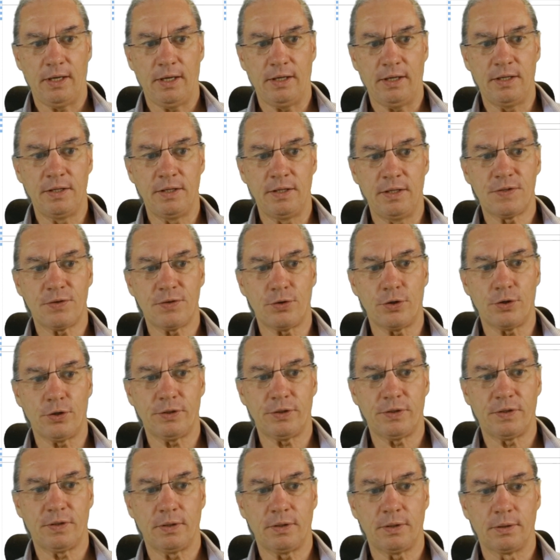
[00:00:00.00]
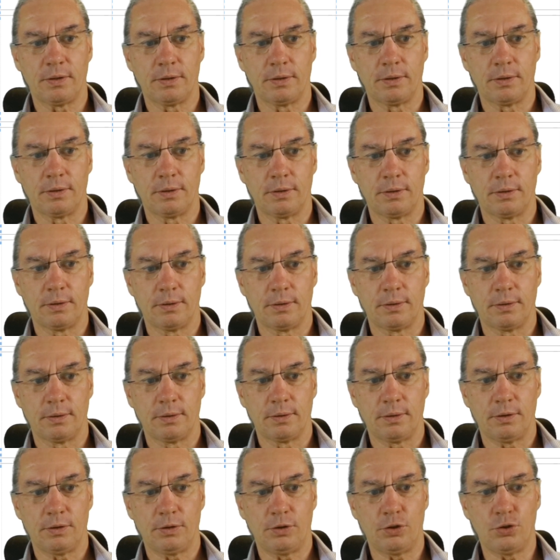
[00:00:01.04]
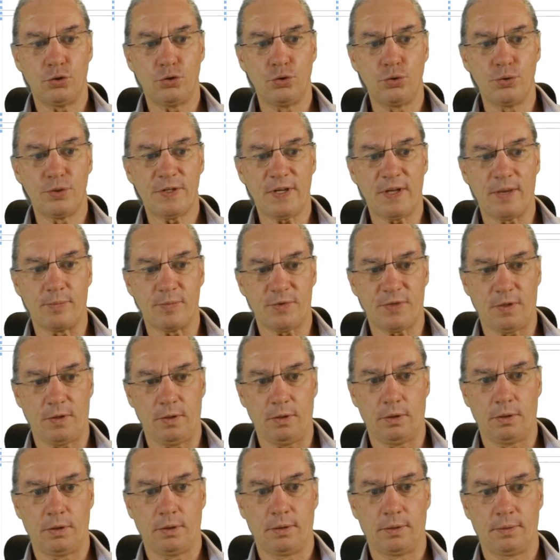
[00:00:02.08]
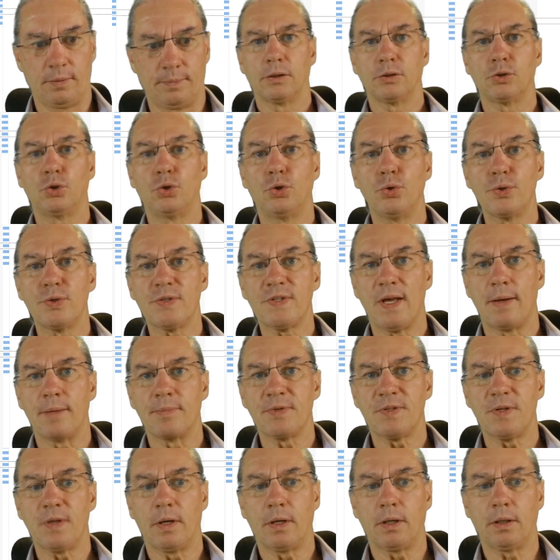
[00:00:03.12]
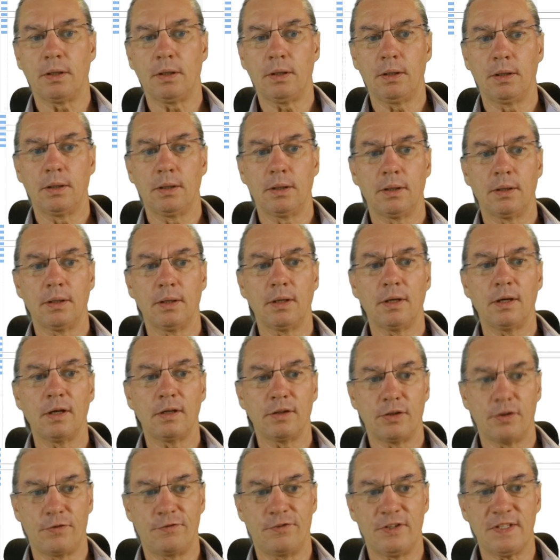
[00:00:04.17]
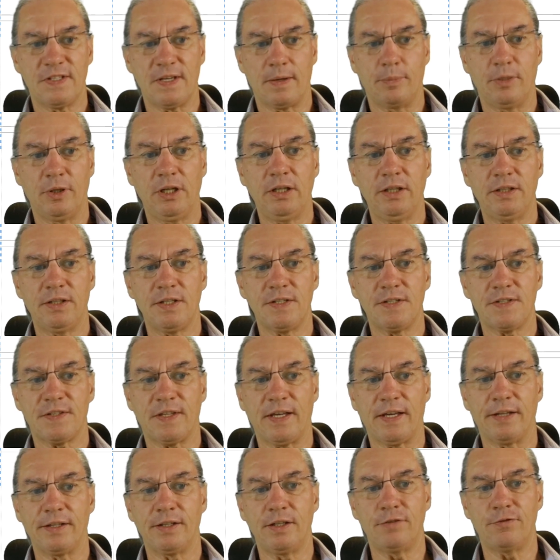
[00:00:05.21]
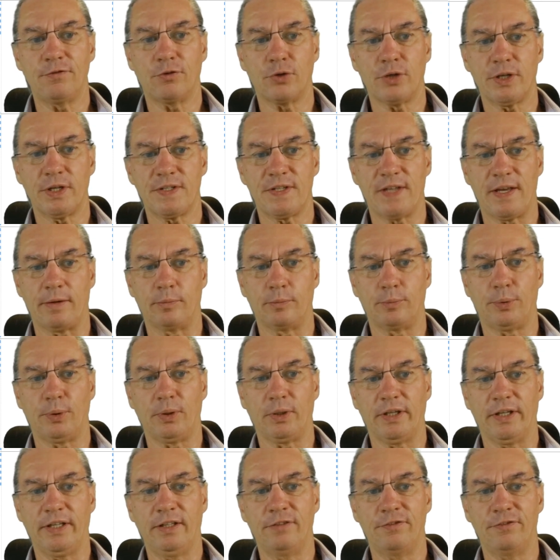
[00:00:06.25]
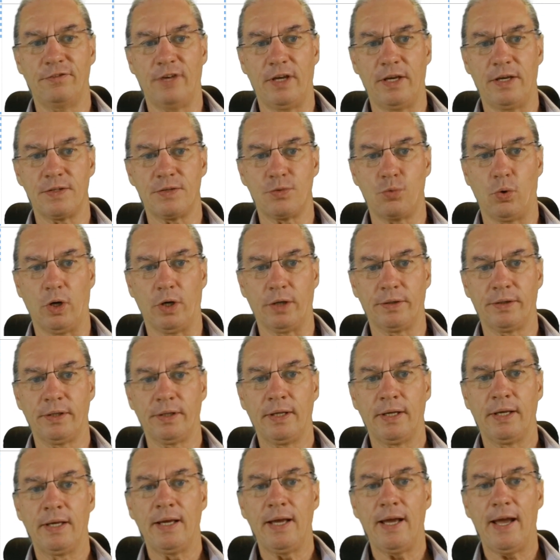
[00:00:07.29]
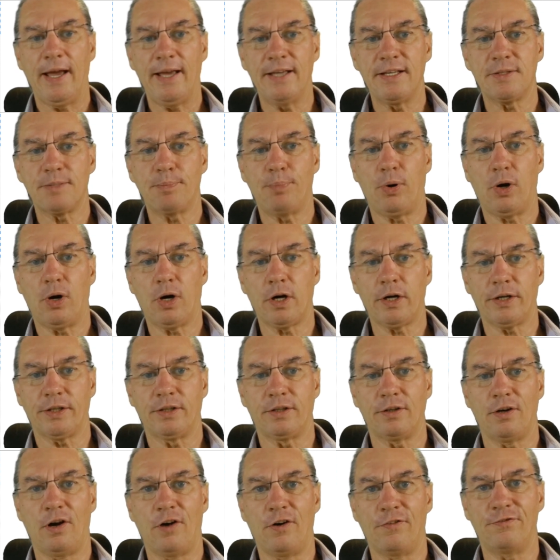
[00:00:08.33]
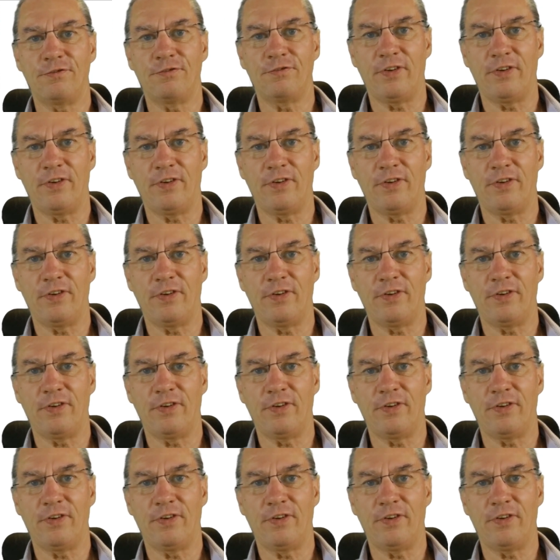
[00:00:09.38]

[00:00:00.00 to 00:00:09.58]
and insert the do something. Do something, the feasibility study, for example, in phase 1, is part of